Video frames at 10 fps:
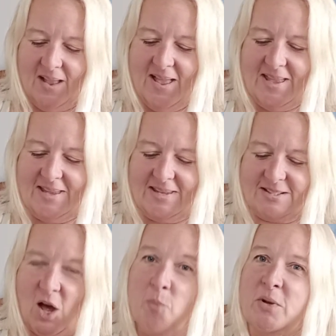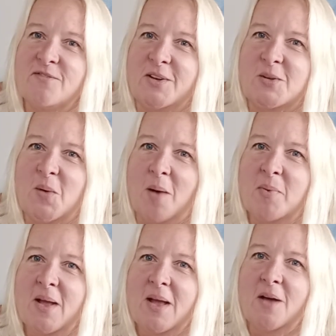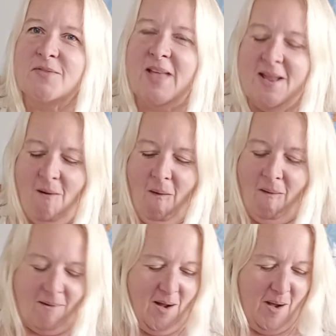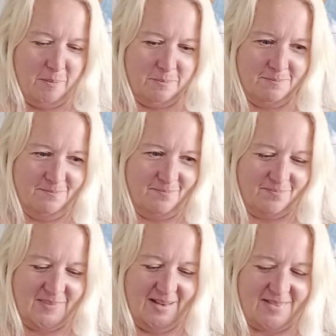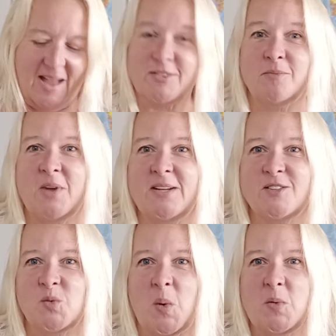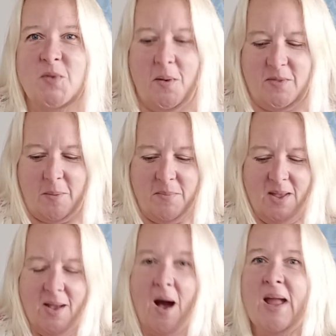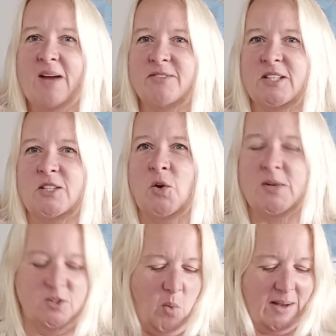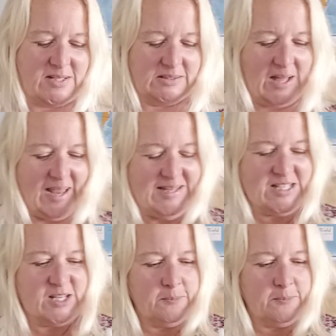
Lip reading: And I'll put a video up. They have some nice growth on them. I have Cycnodes Wine Delight.